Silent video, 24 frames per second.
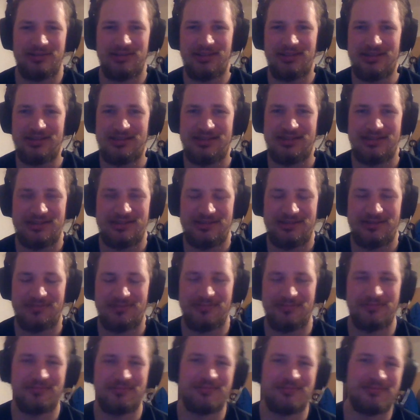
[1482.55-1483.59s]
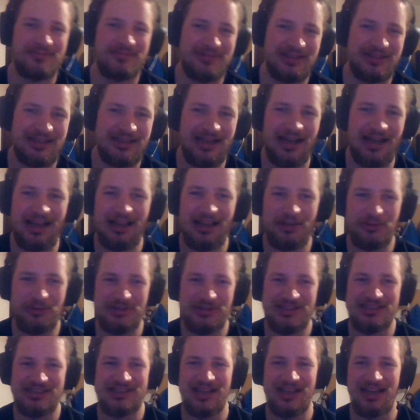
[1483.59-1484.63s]
It's kind of looks
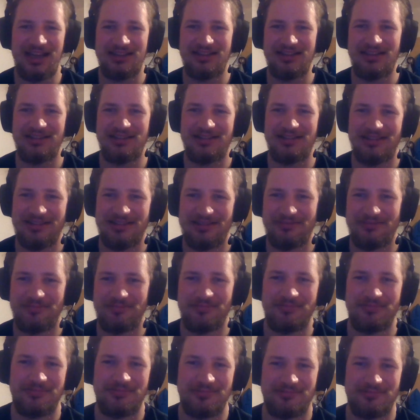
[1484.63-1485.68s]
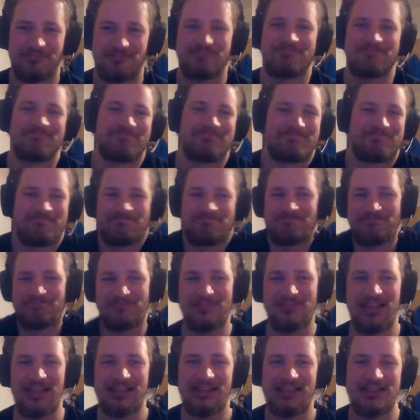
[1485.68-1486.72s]
sad, and like